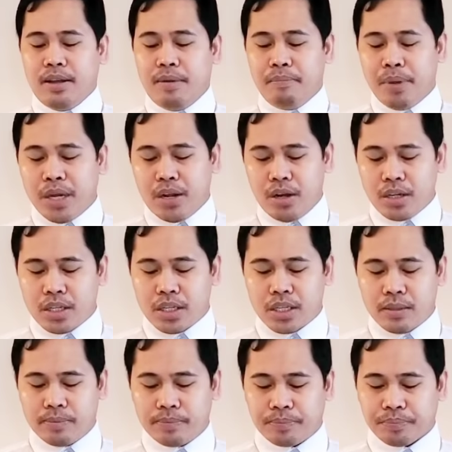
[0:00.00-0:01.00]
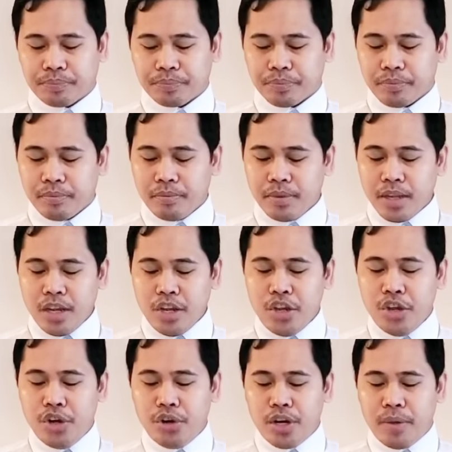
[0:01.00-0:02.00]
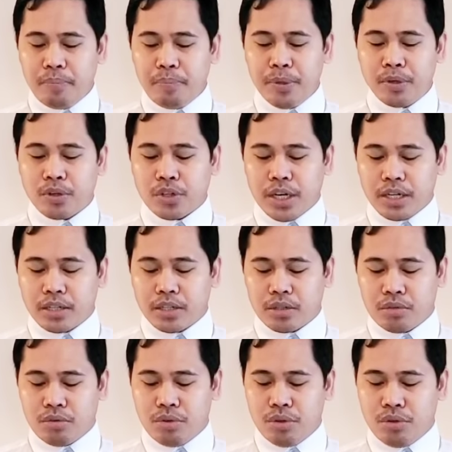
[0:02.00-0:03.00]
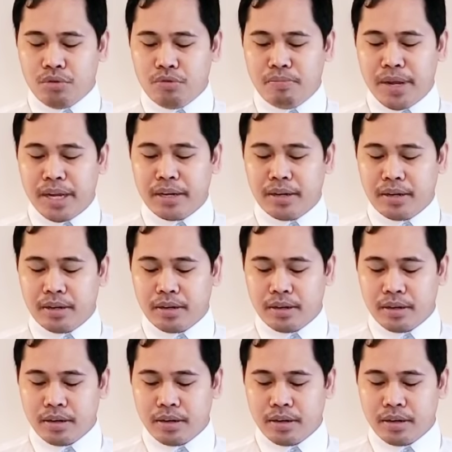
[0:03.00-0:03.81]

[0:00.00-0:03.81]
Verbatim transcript: Because, you know, if you trust to human